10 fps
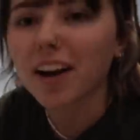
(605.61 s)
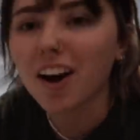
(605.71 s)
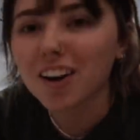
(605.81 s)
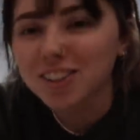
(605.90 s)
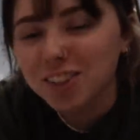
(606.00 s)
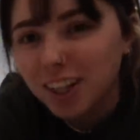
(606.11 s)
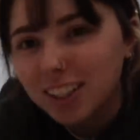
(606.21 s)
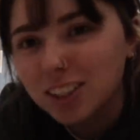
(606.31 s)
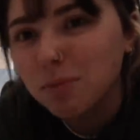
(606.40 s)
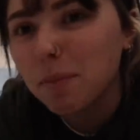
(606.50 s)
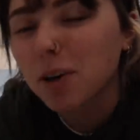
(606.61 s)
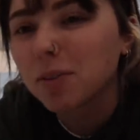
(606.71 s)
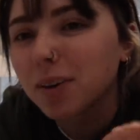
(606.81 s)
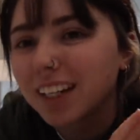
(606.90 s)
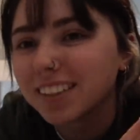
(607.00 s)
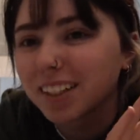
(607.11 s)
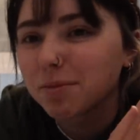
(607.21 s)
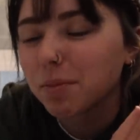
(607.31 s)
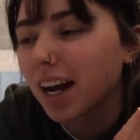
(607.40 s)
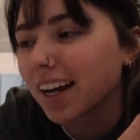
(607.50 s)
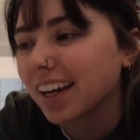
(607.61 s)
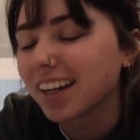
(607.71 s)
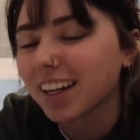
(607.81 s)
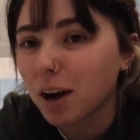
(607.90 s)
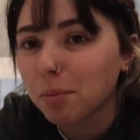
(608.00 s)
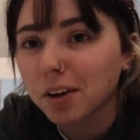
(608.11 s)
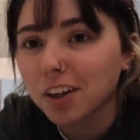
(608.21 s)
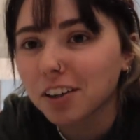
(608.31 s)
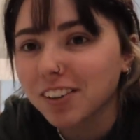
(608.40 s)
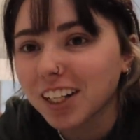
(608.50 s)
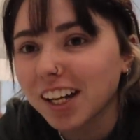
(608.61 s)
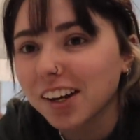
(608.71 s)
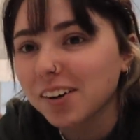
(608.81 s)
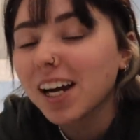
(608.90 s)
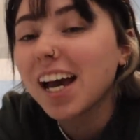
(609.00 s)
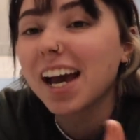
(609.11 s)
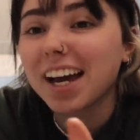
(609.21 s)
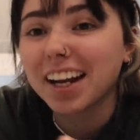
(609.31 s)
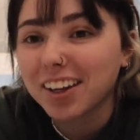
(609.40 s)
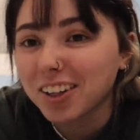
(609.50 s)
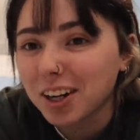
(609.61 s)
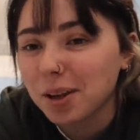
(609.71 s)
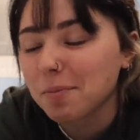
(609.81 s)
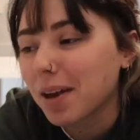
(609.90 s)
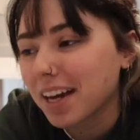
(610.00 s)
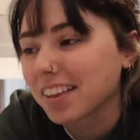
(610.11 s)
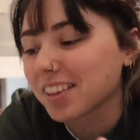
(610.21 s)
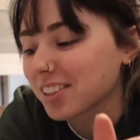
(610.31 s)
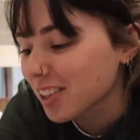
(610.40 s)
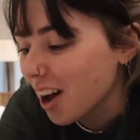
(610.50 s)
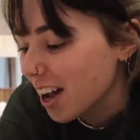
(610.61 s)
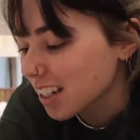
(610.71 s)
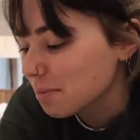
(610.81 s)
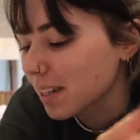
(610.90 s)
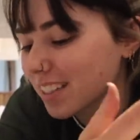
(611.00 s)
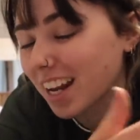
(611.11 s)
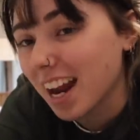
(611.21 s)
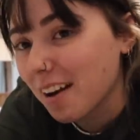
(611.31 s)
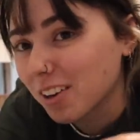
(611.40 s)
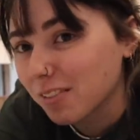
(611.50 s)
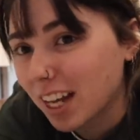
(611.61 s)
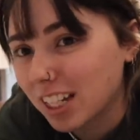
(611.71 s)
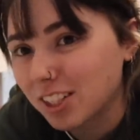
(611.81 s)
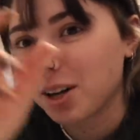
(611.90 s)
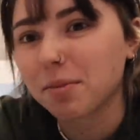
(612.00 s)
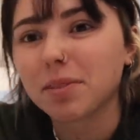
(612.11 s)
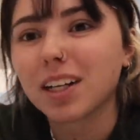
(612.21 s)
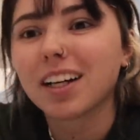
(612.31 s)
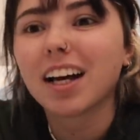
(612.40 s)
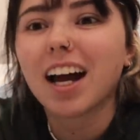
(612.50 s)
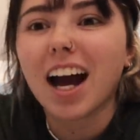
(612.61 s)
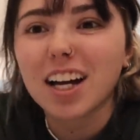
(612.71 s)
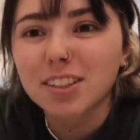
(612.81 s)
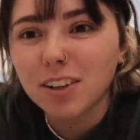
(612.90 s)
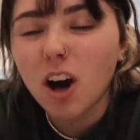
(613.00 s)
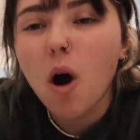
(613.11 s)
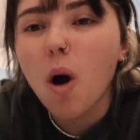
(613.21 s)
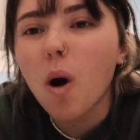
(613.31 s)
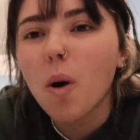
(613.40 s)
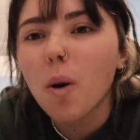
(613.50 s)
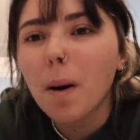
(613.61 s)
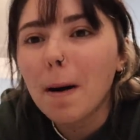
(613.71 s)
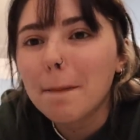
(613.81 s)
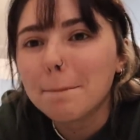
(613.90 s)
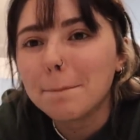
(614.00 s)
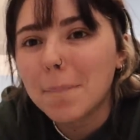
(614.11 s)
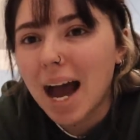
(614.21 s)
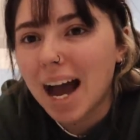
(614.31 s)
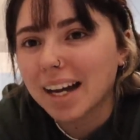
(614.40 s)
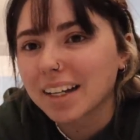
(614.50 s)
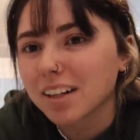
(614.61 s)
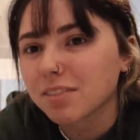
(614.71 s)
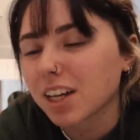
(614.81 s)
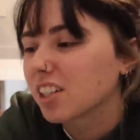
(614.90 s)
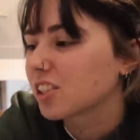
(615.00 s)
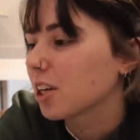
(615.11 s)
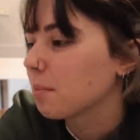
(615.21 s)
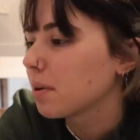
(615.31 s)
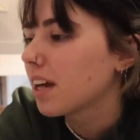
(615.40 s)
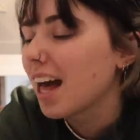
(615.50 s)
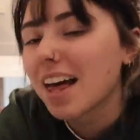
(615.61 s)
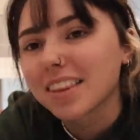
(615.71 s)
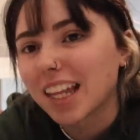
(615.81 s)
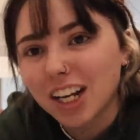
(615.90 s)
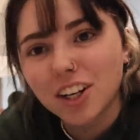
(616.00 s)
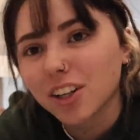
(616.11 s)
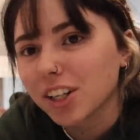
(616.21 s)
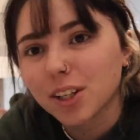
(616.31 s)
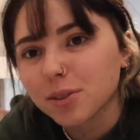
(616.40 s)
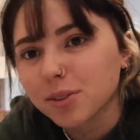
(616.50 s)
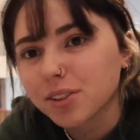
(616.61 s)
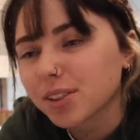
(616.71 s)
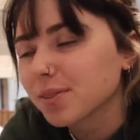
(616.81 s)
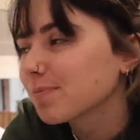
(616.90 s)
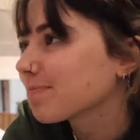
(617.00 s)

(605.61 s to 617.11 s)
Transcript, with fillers: gosh, do you guys remember when I did my In-N-Out Burger video and I couldn't make the sauce because I didn't have enough ketchup? I just found a whole bag of ketchup that I could have used.